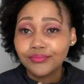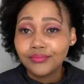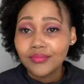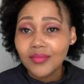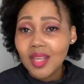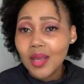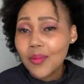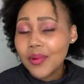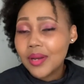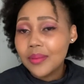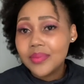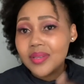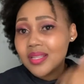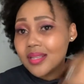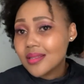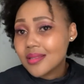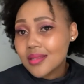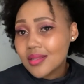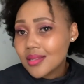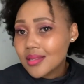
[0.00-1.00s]
I want to be in a
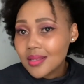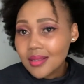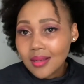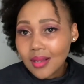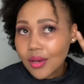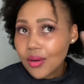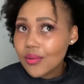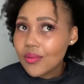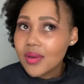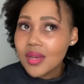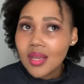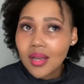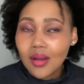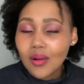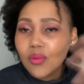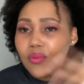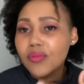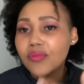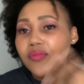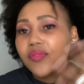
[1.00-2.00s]
certain career or
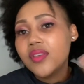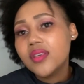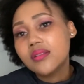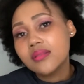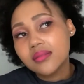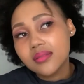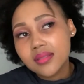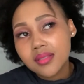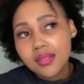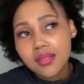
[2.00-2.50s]
field.